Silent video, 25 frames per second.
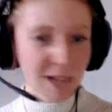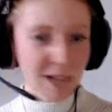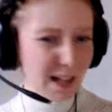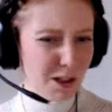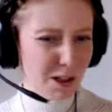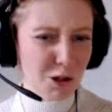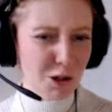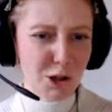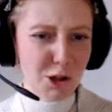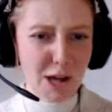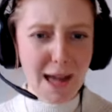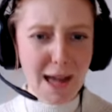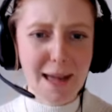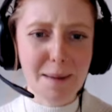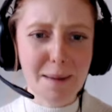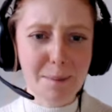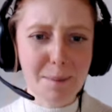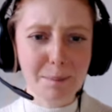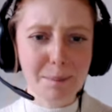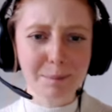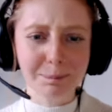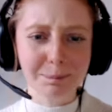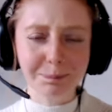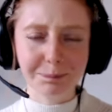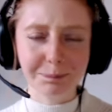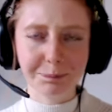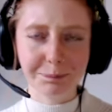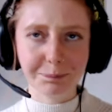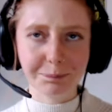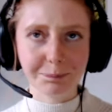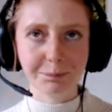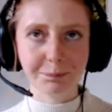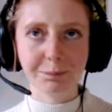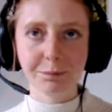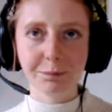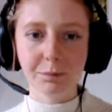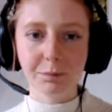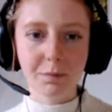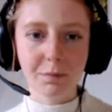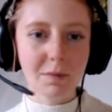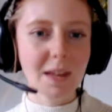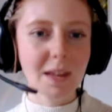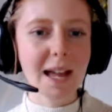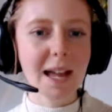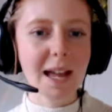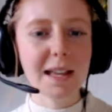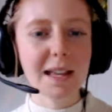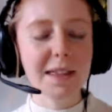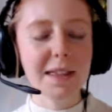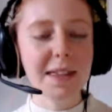and shame.
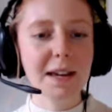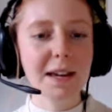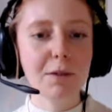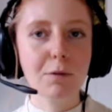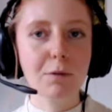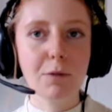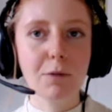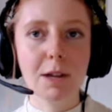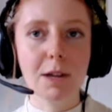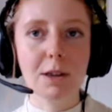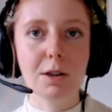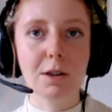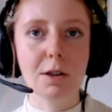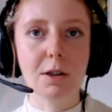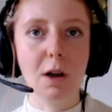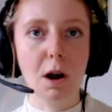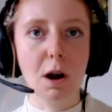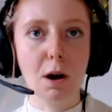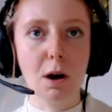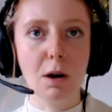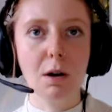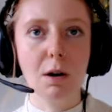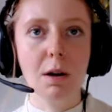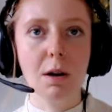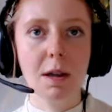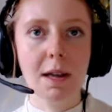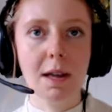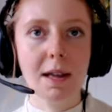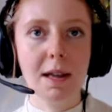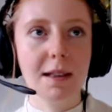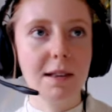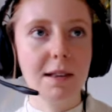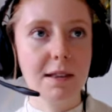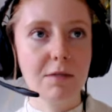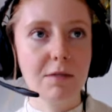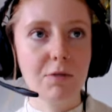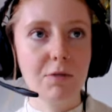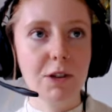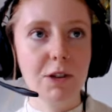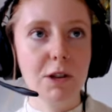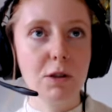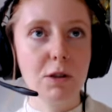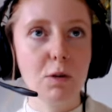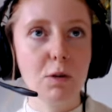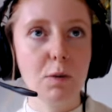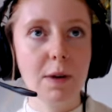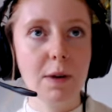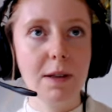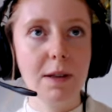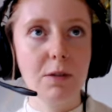And I think Richard R. is it
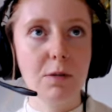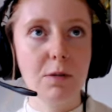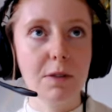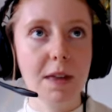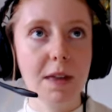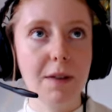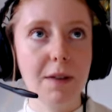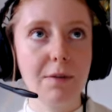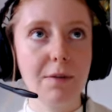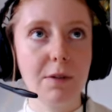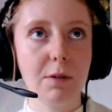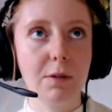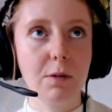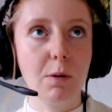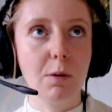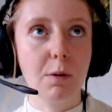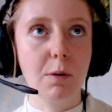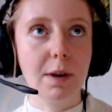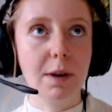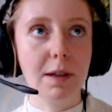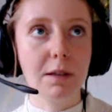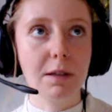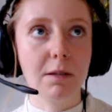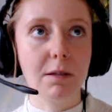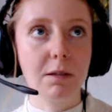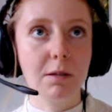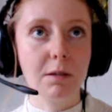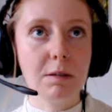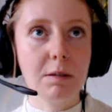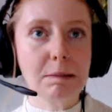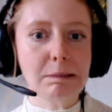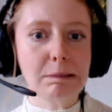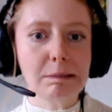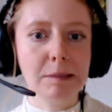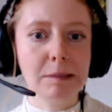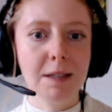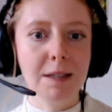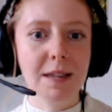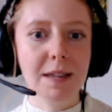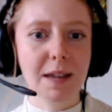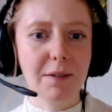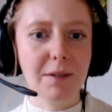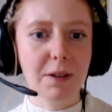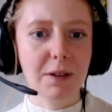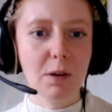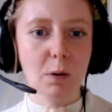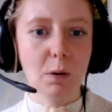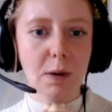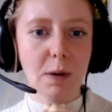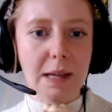Richard Hawkins or David Hawkins?
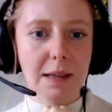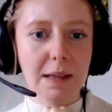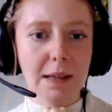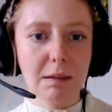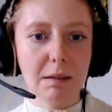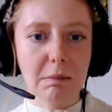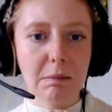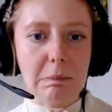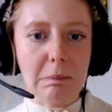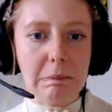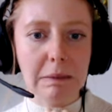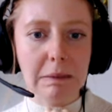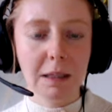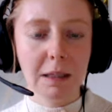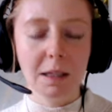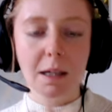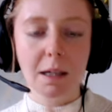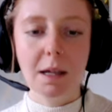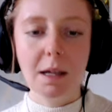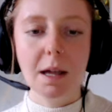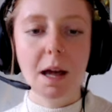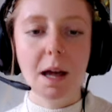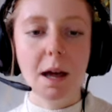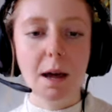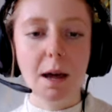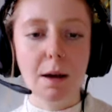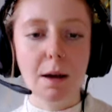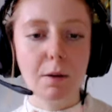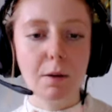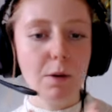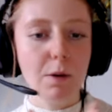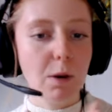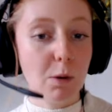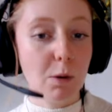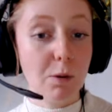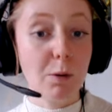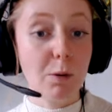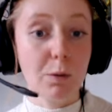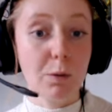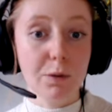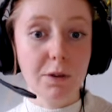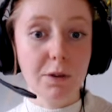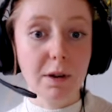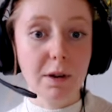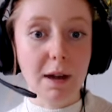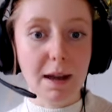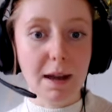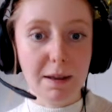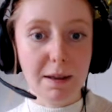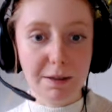David Hawkins
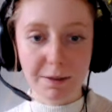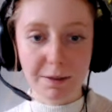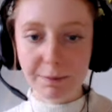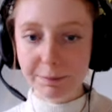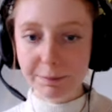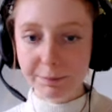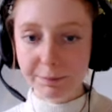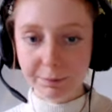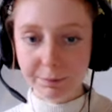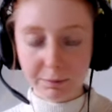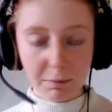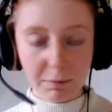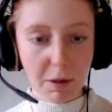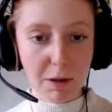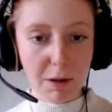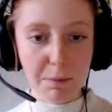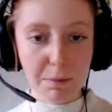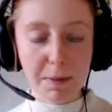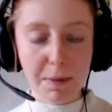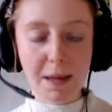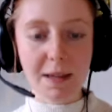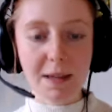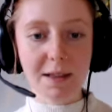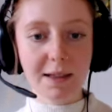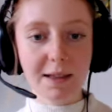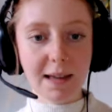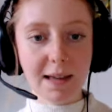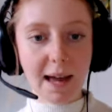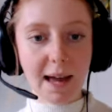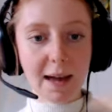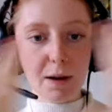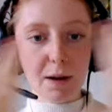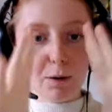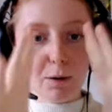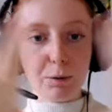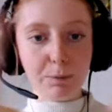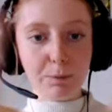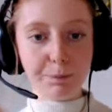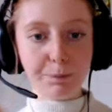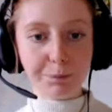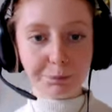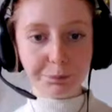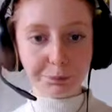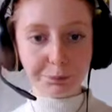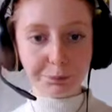also has, pardon me, a scale